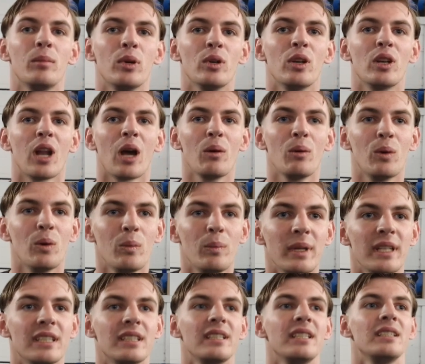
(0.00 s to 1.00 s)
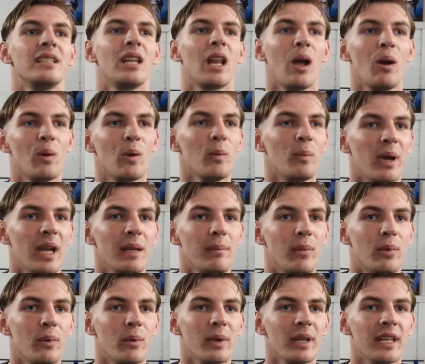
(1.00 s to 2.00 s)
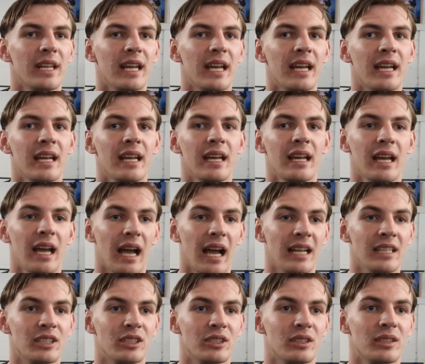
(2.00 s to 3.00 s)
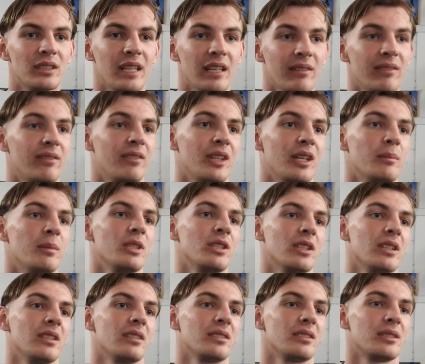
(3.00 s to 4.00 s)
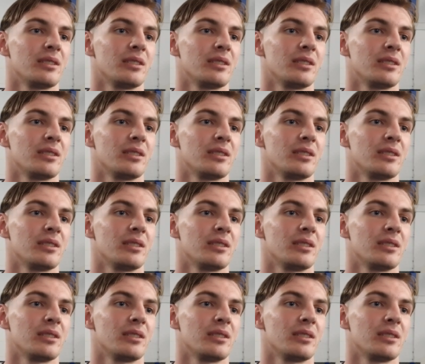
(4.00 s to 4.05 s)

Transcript: put local business, local people in there and just give them a chance.